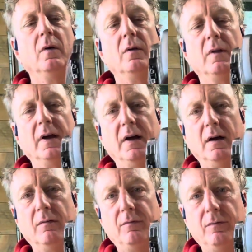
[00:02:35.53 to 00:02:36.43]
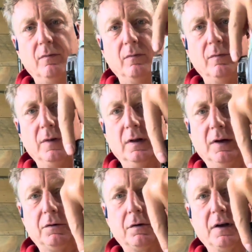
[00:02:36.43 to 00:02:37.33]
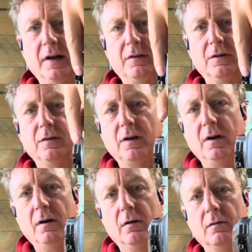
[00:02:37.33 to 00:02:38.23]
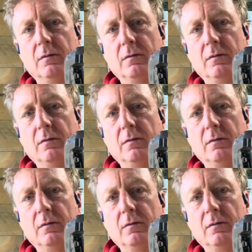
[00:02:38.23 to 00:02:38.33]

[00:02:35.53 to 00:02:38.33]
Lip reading: they have the electrical connections here.